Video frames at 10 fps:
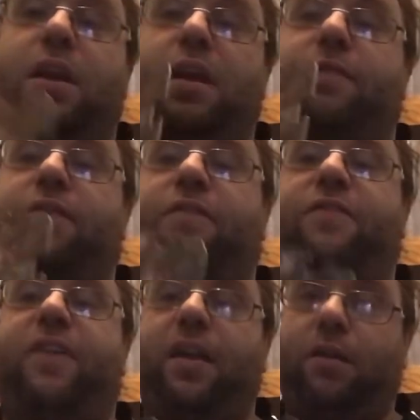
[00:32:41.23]
If you
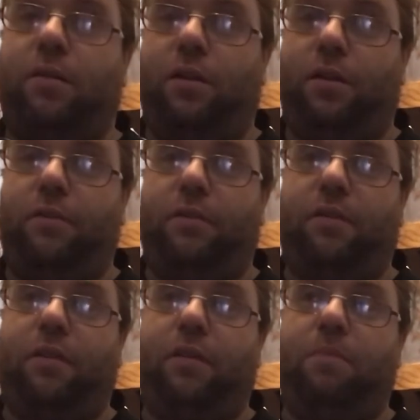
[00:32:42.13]
fail to resolve
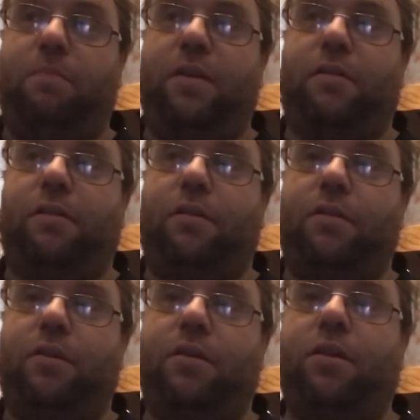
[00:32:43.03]
the Mythos clue
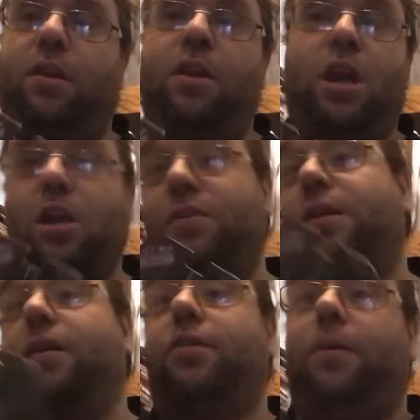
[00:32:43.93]
card, you
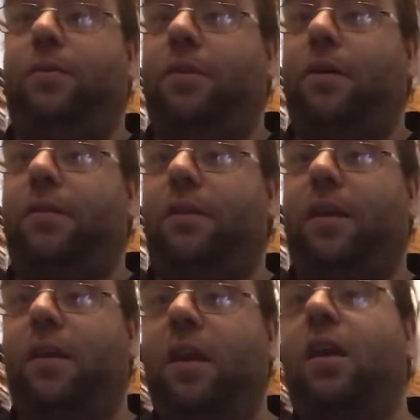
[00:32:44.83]
take the top 2 cards of the
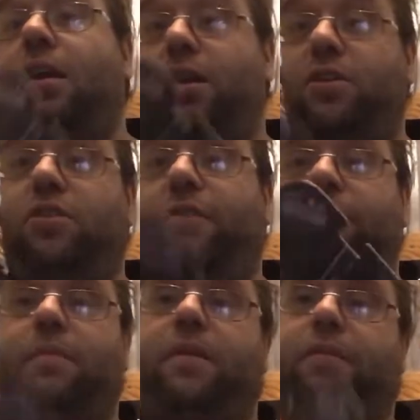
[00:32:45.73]
deck and shuffle the
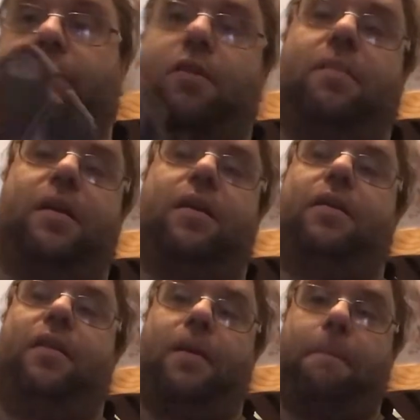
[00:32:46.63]
Mythos card back into
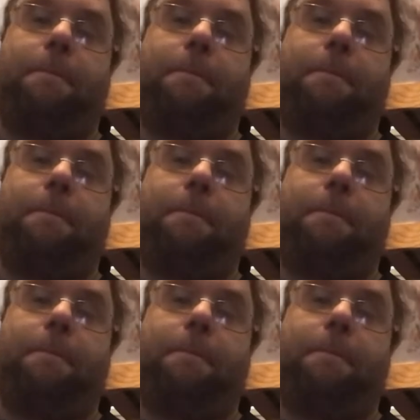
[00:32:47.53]
them.